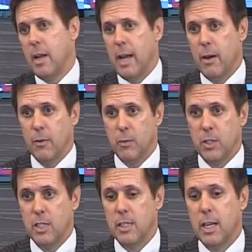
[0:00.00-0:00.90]
Now,
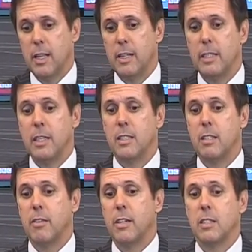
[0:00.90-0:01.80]
seasonality doesn't
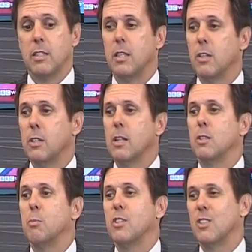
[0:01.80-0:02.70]
affect a city hotel
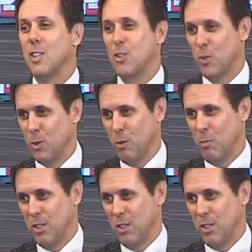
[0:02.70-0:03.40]
as much as it does resort